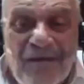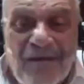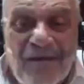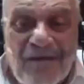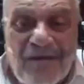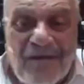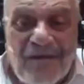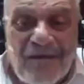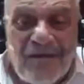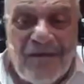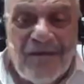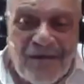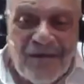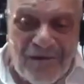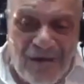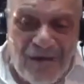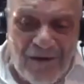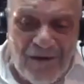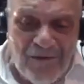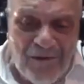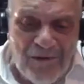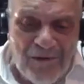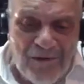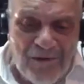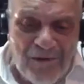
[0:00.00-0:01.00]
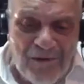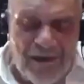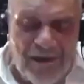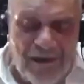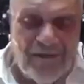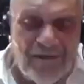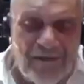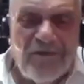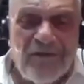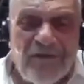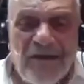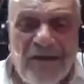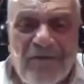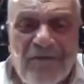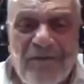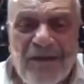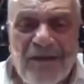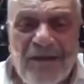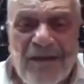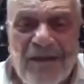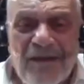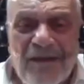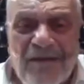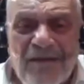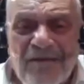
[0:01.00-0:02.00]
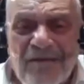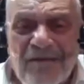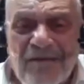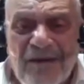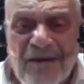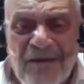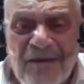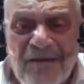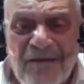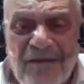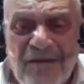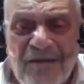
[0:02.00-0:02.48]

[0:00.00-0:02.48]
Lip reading: So now we have to do something else, right?